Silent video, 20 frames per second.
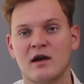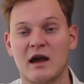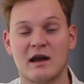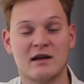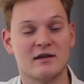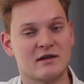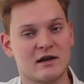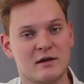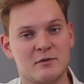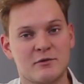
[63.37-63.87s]

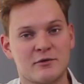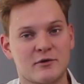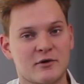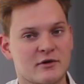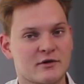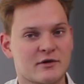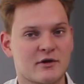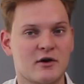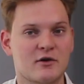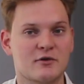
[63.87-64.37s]
And the same of
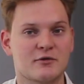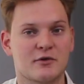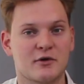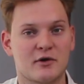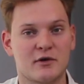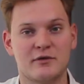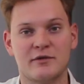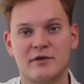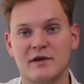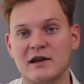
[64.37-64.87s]
course goes
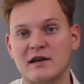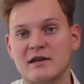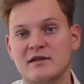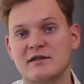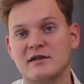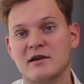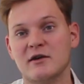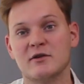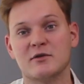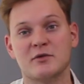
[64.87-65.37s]
for affiliate
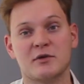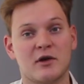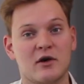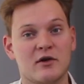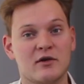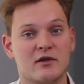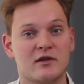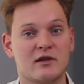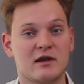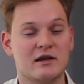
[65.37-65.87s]
sales with
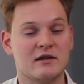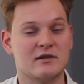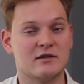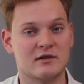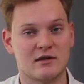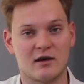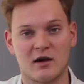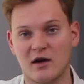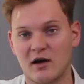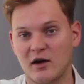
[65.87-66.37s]
all of
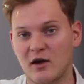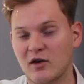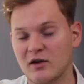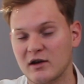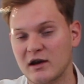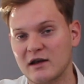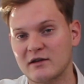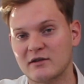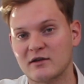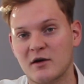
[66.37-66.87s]
these
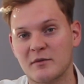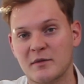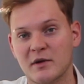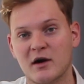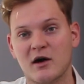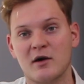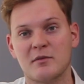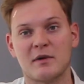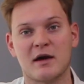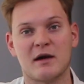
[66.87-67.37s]
holidays coming
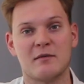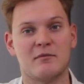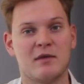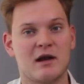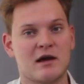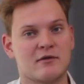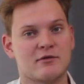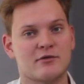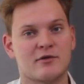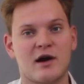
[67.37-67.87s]
up, and
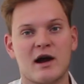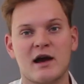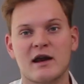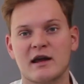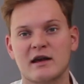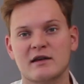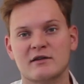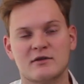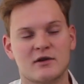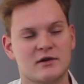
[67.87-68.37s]
Black
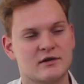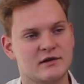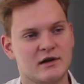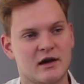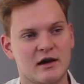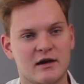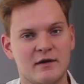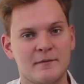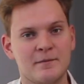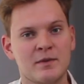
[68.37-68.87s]
Friday is such
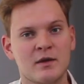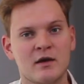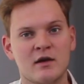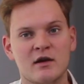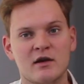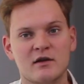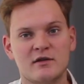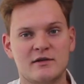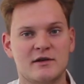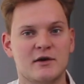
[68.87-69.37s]
a
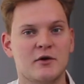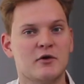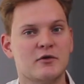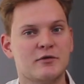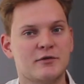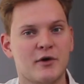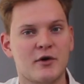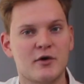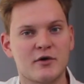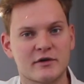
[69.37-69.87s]
sale
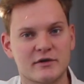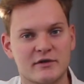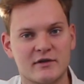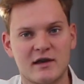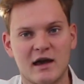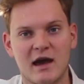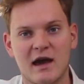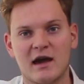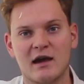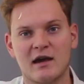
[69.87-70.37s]
focused
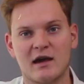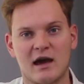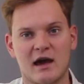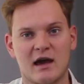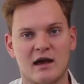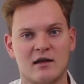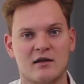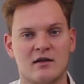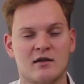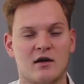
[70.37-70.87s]
day,
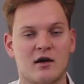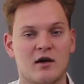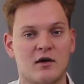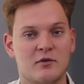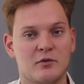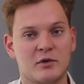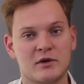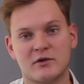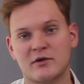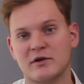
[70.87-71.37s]

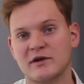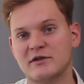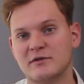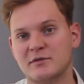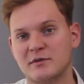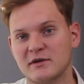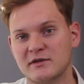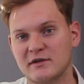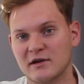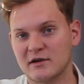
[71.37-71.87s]
and with
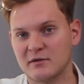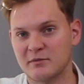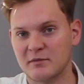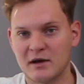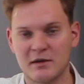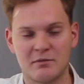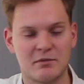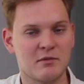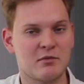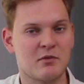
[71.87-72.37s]
Christmas there are
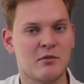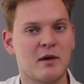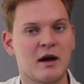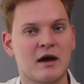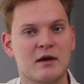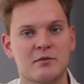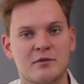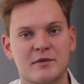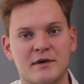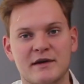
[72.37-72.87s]
many people
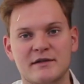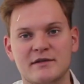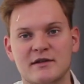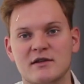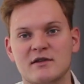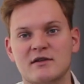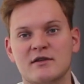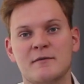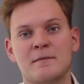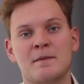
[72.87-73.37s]
buying
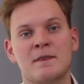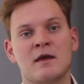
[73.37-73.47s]
presents.